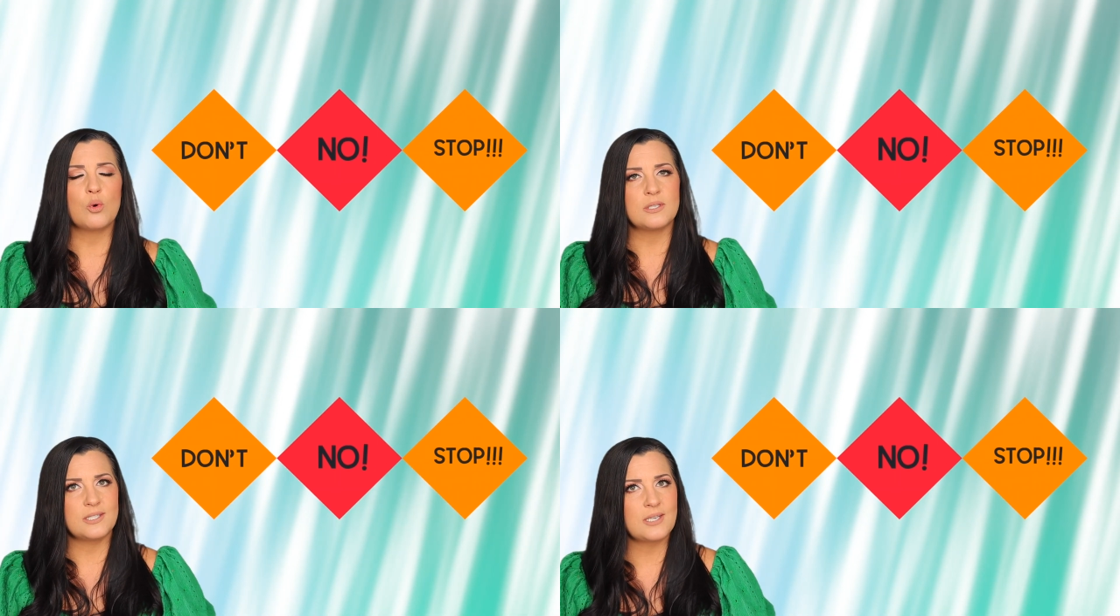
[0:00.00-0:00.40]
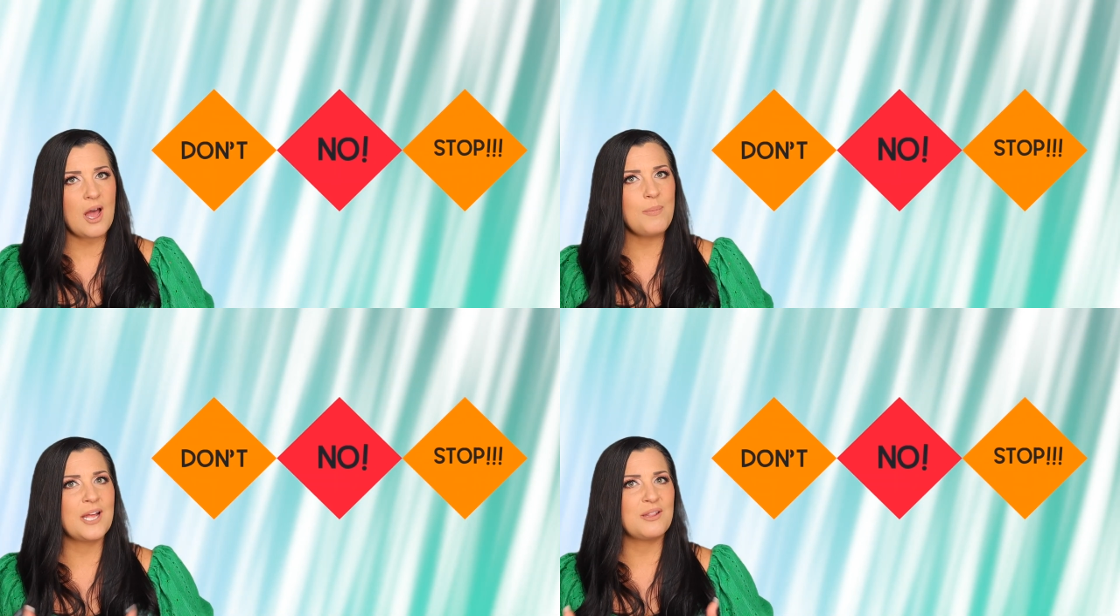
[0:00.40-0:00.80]
or
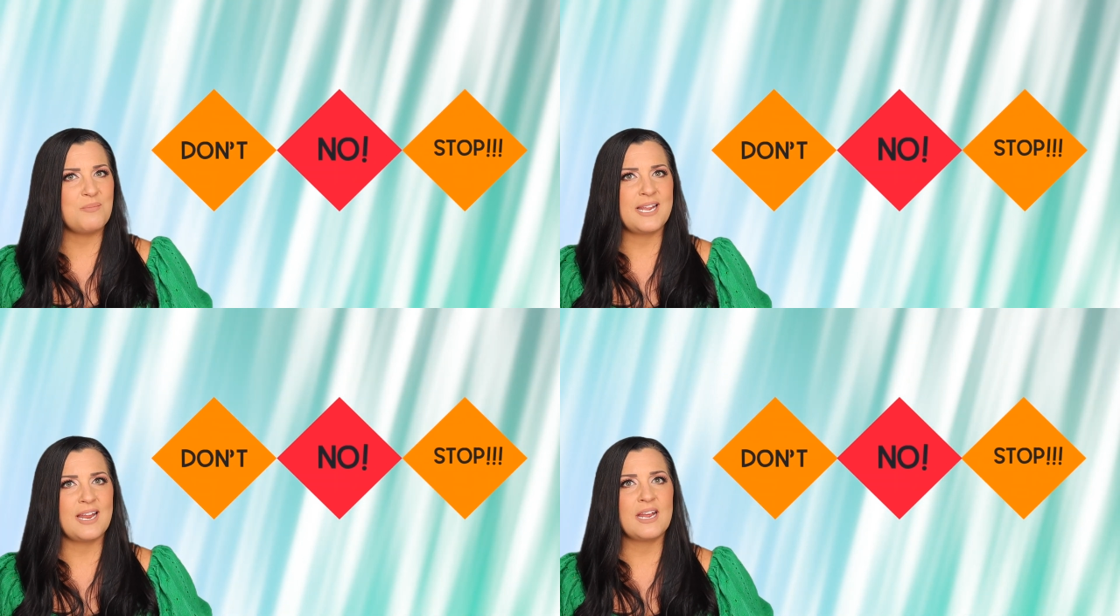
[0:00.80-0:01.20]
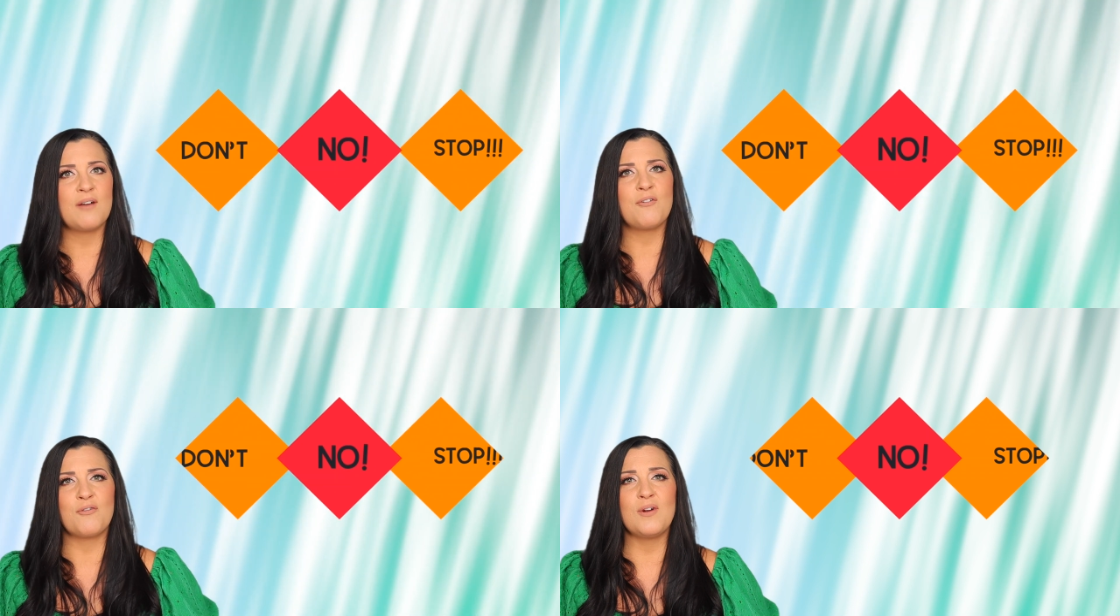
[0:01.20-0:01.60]
stop at the
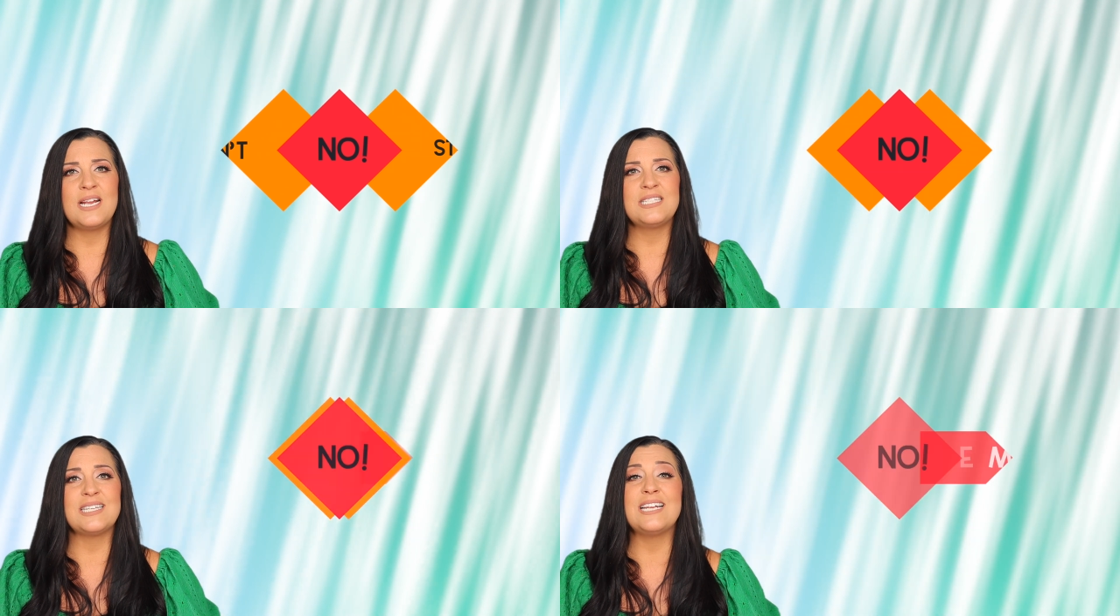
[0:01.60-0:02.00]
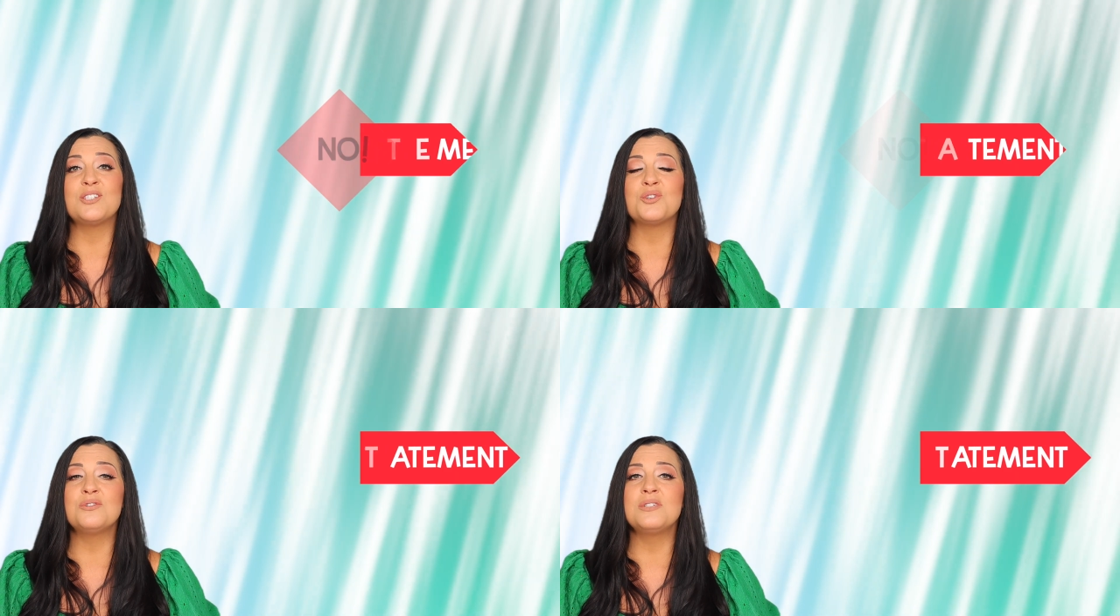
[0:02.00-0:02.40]
beginning of a phrase,
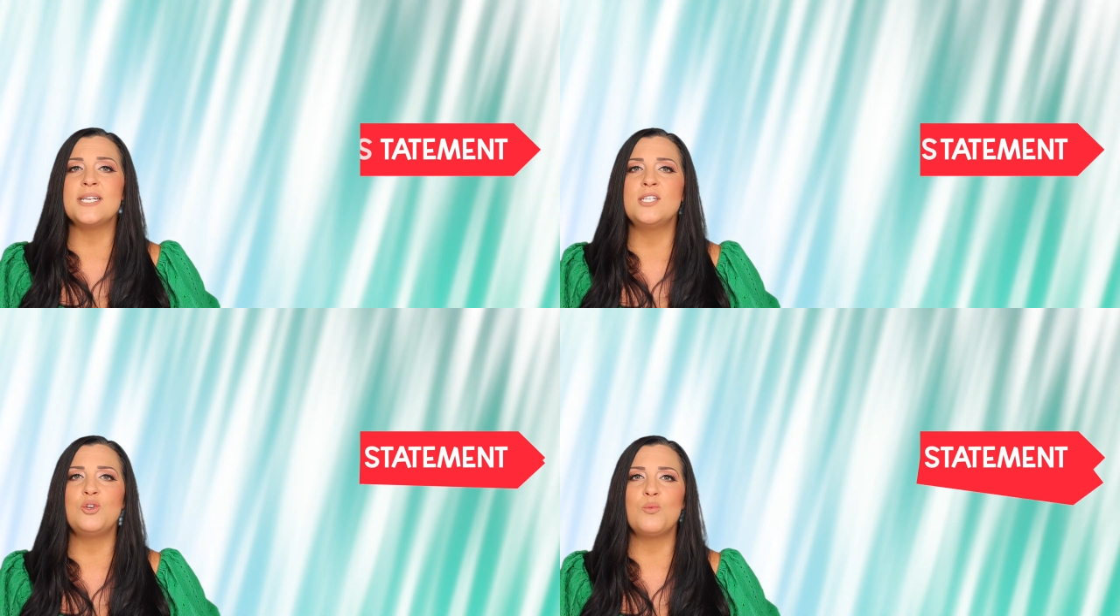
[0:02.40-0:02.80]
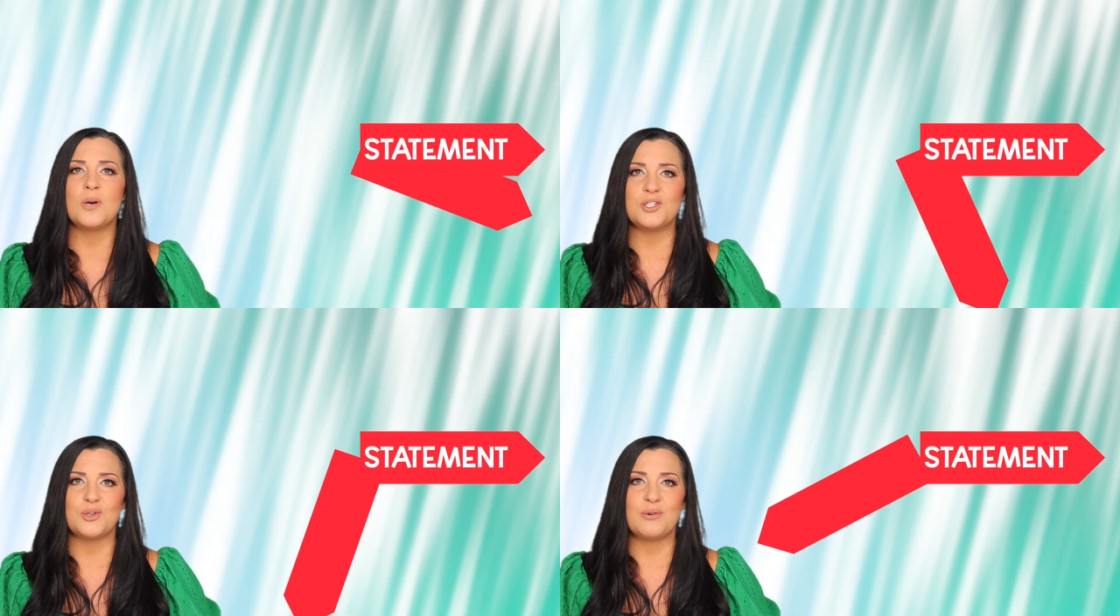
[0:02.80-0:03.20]
it turns into
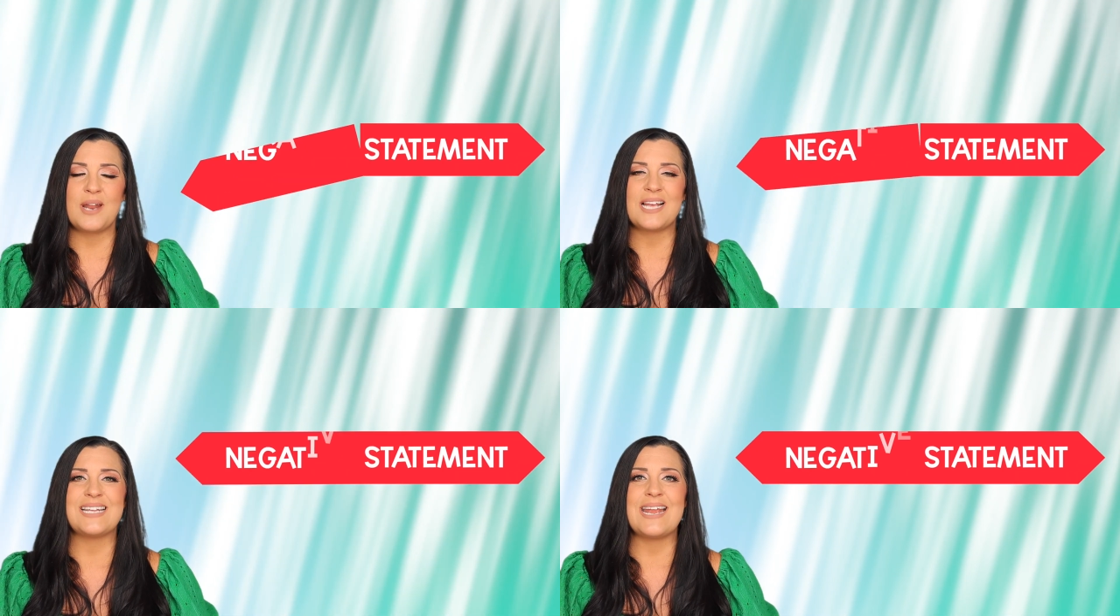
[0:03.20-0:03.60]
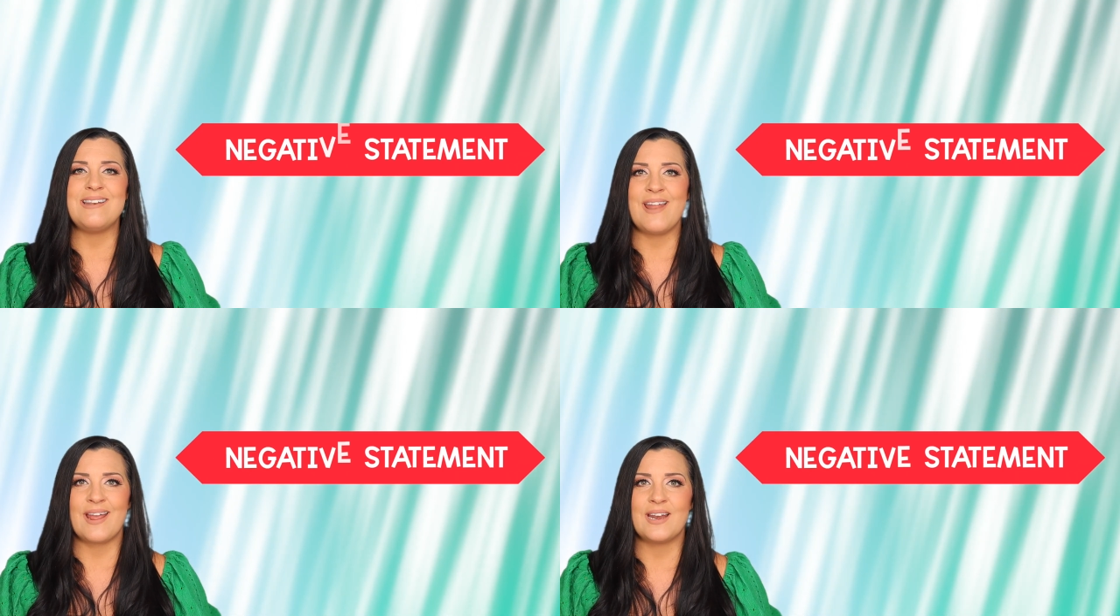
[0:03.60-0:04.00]
what's known as a
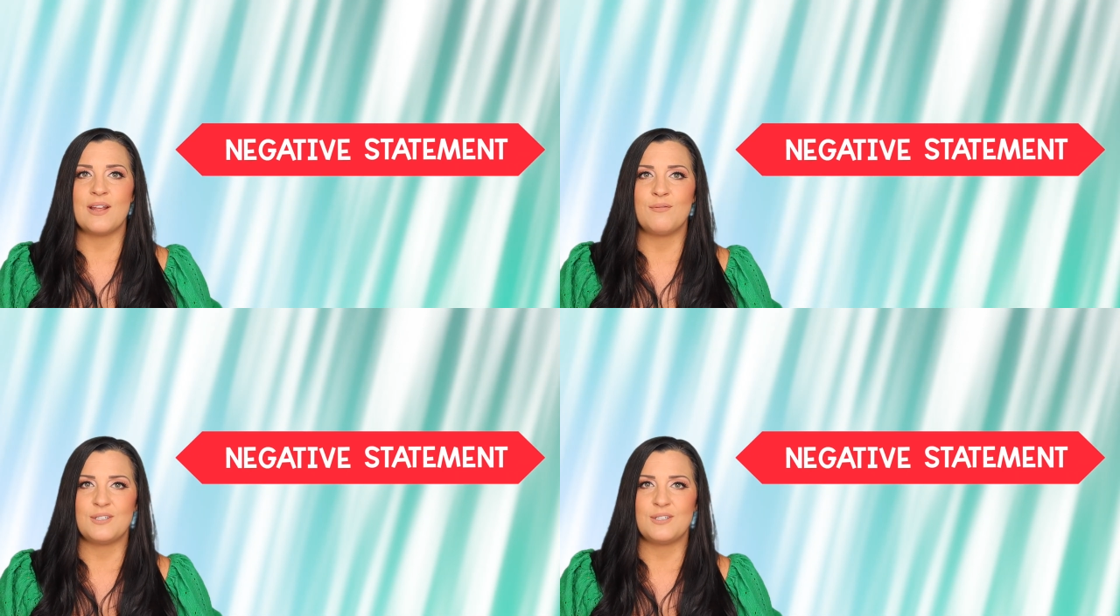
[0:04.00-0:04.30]
negative